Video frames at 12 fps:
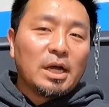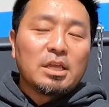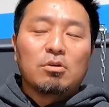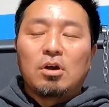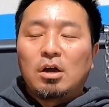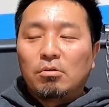
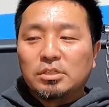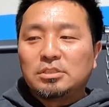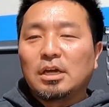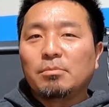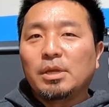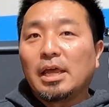But he'll
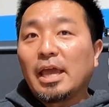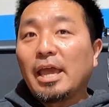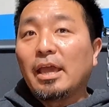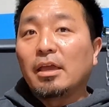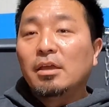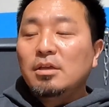always tell me like,
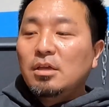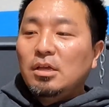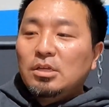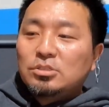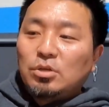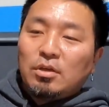hey,
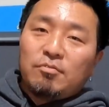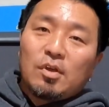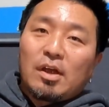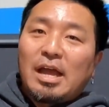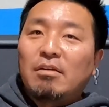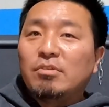so if
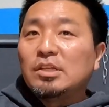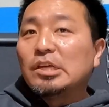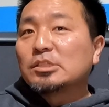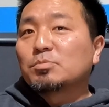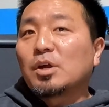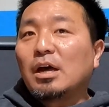you're having
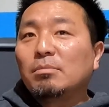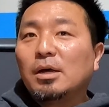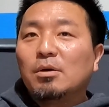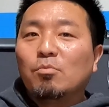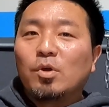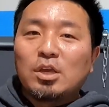this problem,